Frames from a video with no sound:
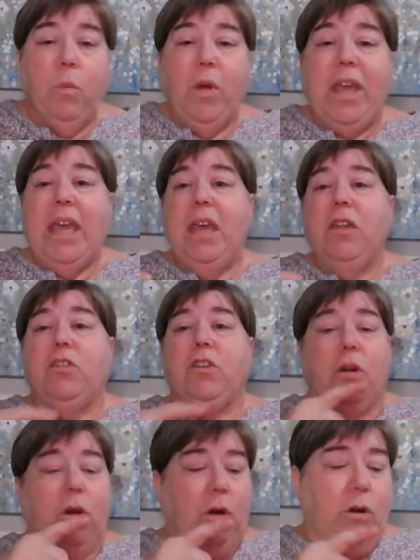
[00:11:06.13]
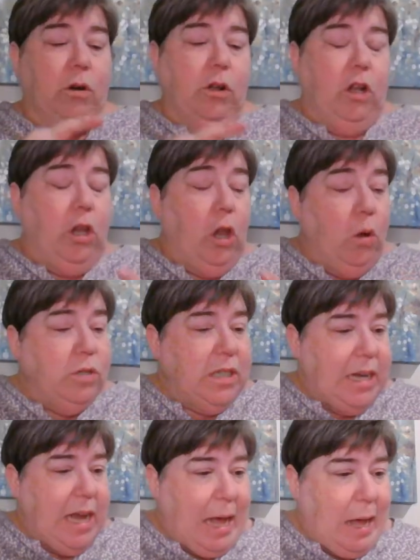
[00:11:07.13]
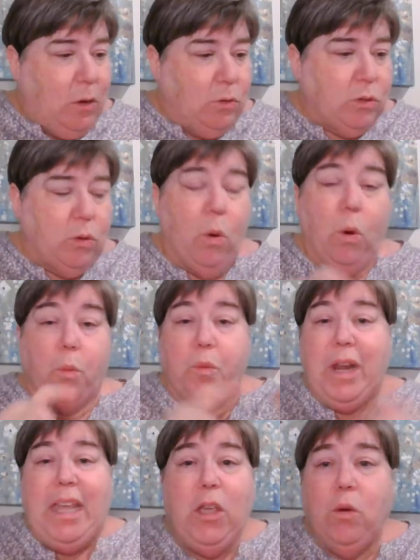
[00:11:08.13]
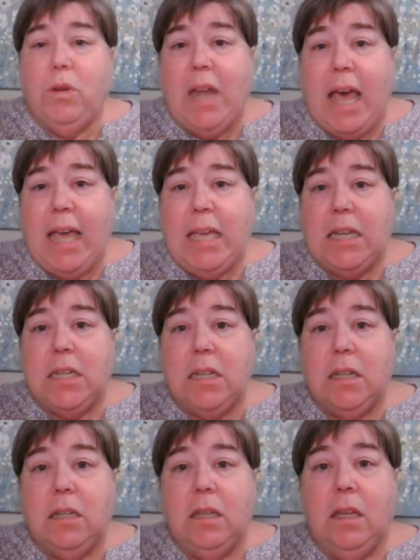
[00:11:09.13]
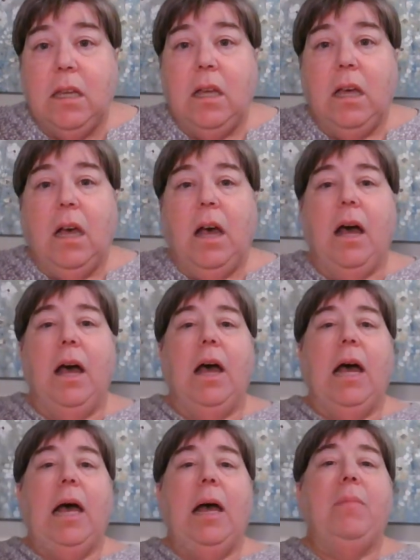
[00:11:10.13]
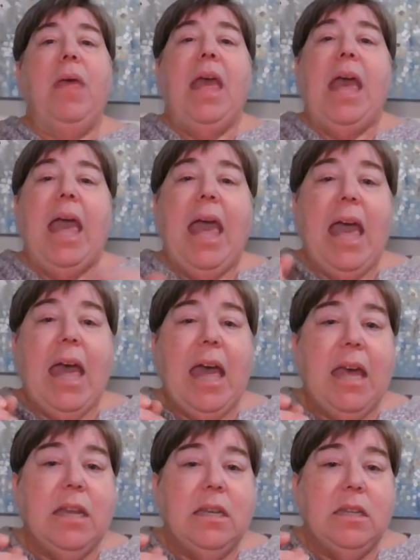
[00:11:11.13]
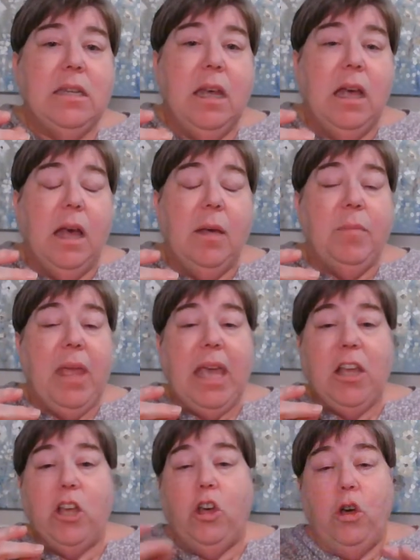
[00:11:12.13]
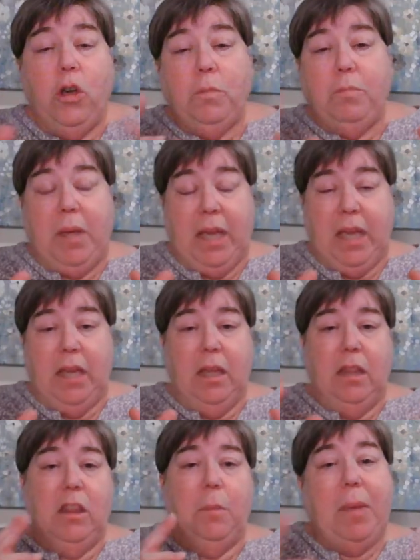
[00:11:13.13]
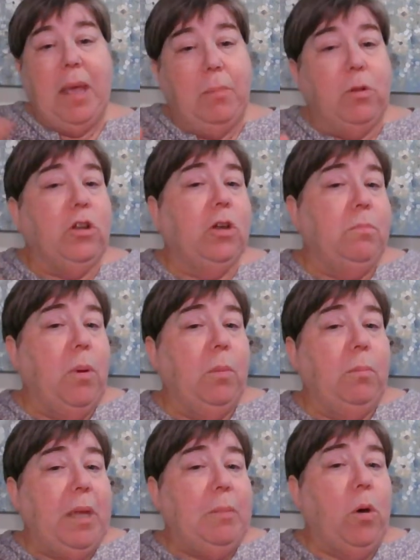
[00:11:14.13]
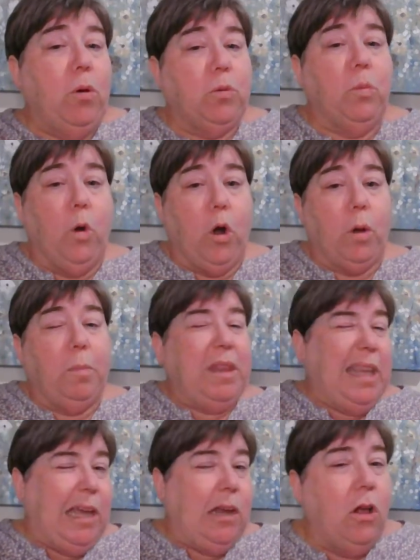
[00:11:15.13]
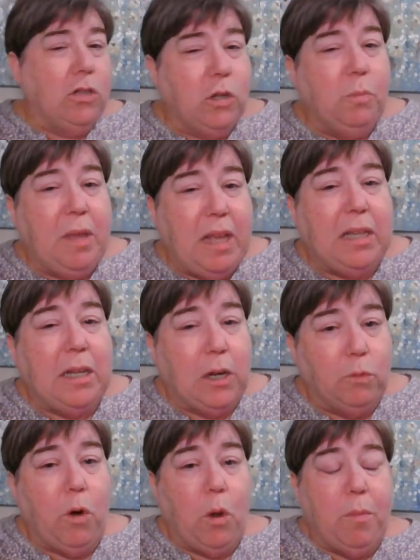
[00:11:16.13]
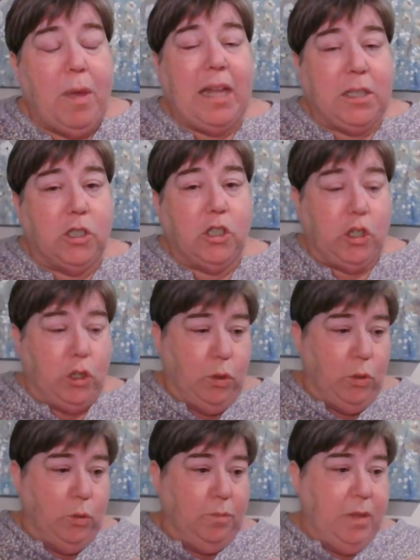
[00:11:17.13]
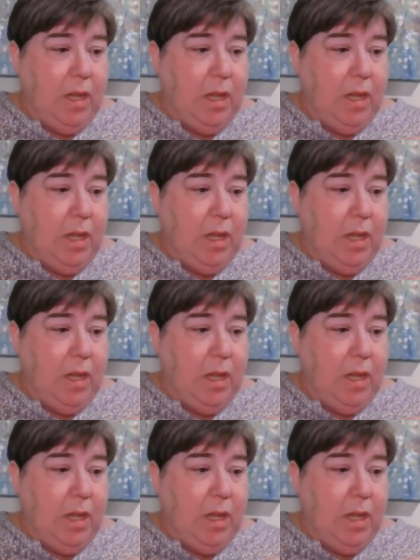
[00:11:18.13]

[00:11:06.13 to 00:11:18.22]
We either close it out or reunite. Um, and it could be, and the people could be both work, but they can also be a little romance too.